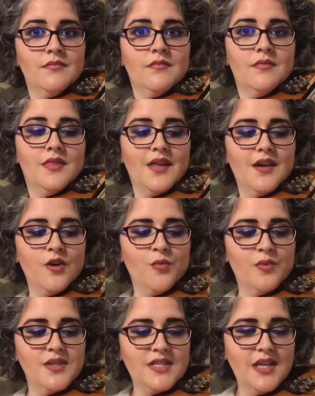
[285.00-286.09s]
then an open
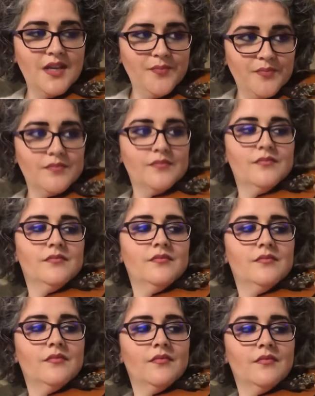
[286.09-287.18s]
D,
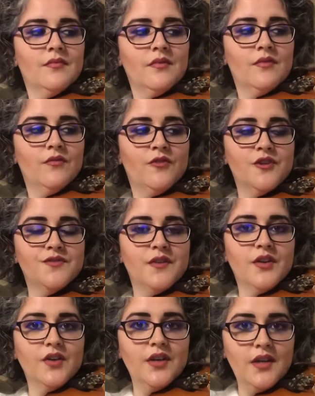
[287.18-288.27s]
1st finger
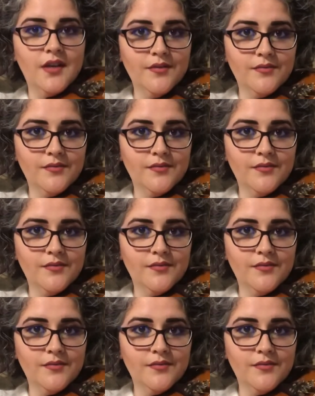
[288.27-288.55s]
E,